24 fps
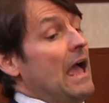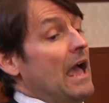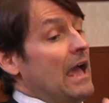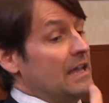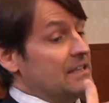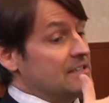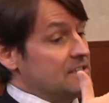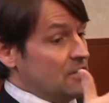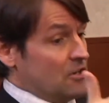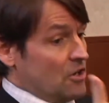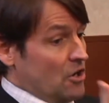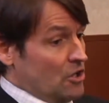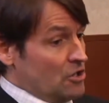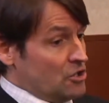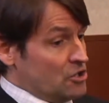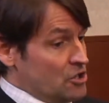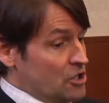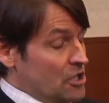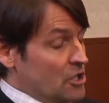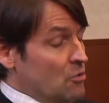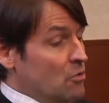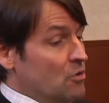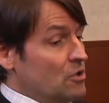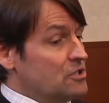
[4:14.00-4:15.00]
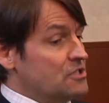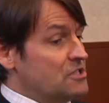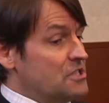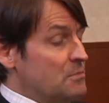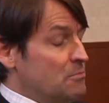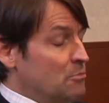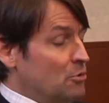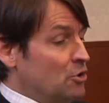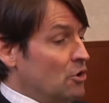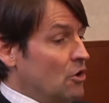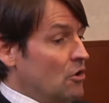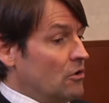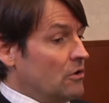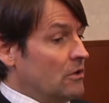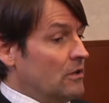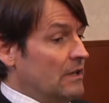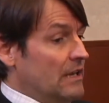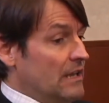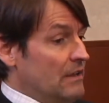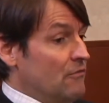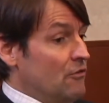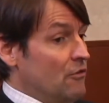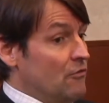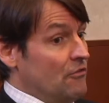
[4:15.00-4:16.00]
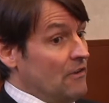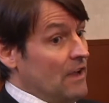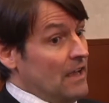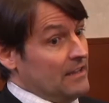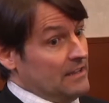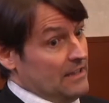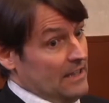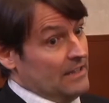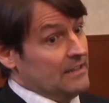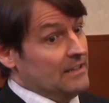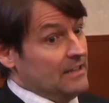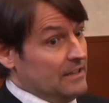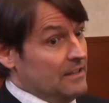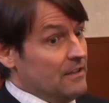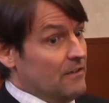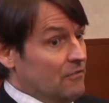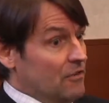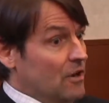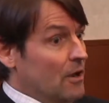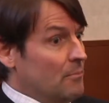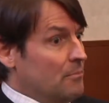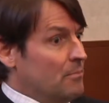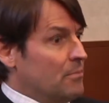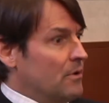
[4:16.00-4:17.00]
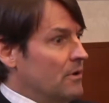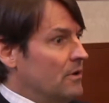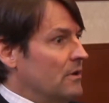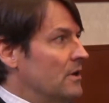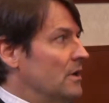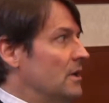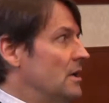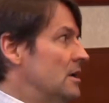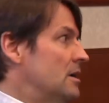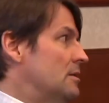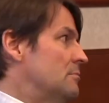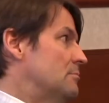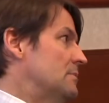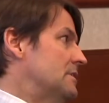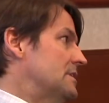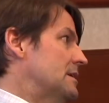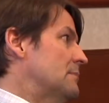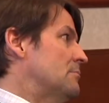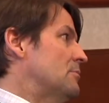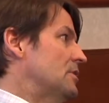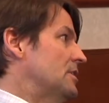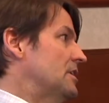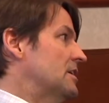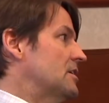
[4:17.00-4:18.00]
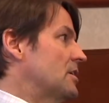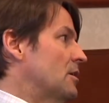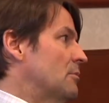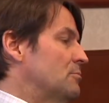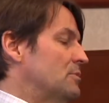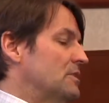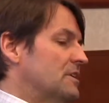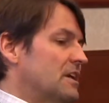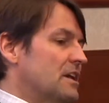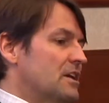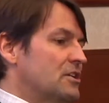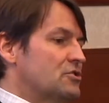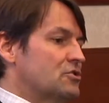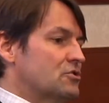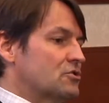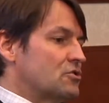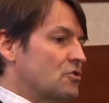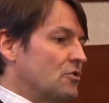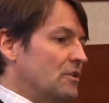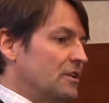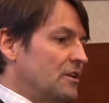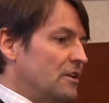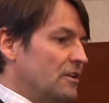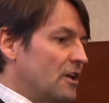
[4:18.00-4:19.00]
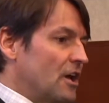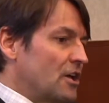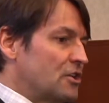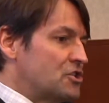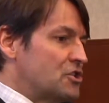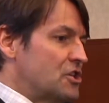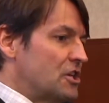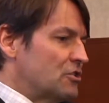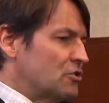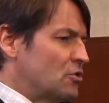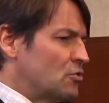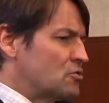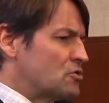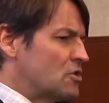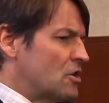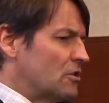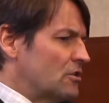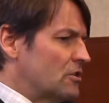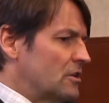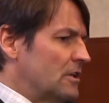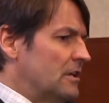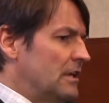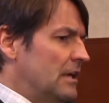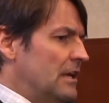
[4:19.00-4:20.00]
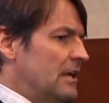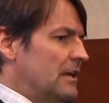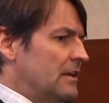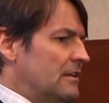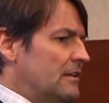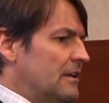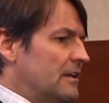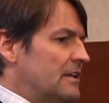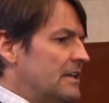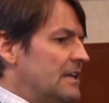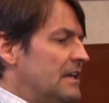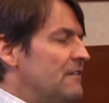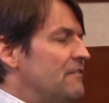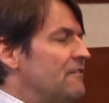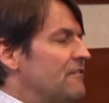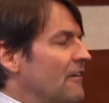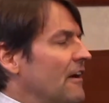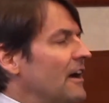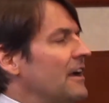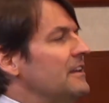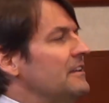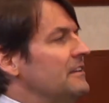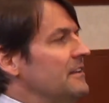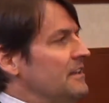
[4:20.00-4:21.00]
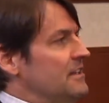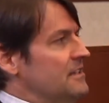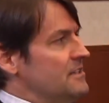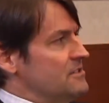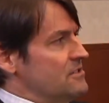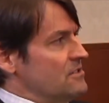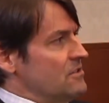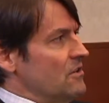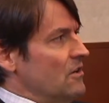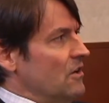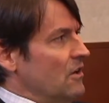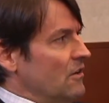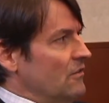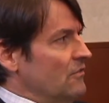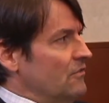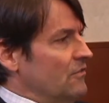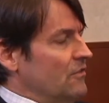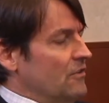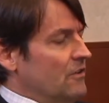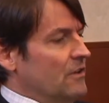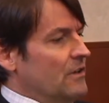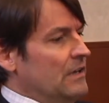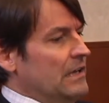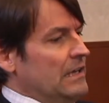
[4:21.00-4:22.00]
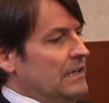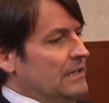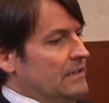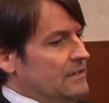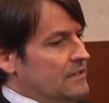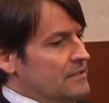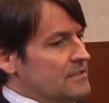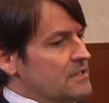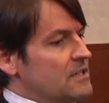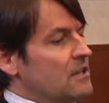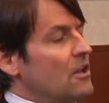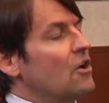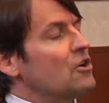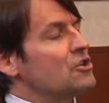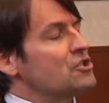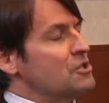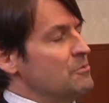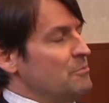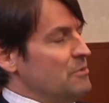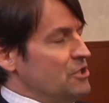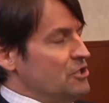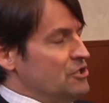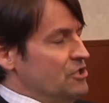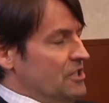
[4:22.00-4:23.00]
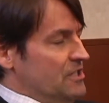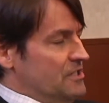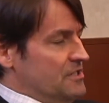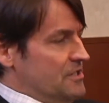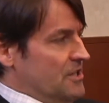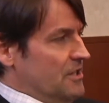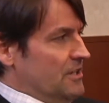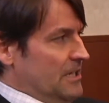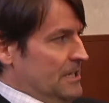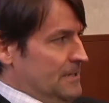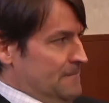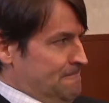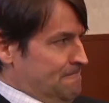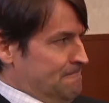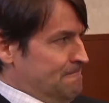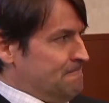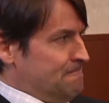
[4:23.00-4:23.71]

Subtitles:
As a consequence, they put on liver fat and they develop metabolic complications. So in a nutshell, those are the key findings of this large imaging study.